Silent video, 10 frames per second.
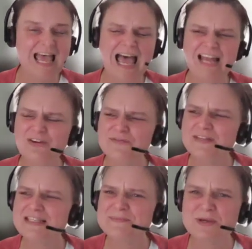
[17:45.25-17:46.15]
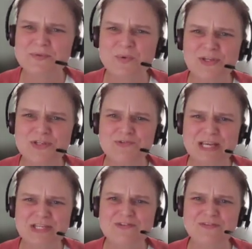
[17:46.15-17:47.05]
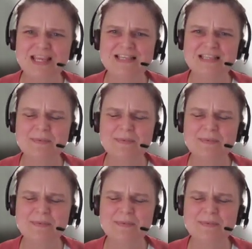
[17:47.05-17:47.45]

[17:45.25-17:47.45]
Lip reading: and often sometimes quite strange things.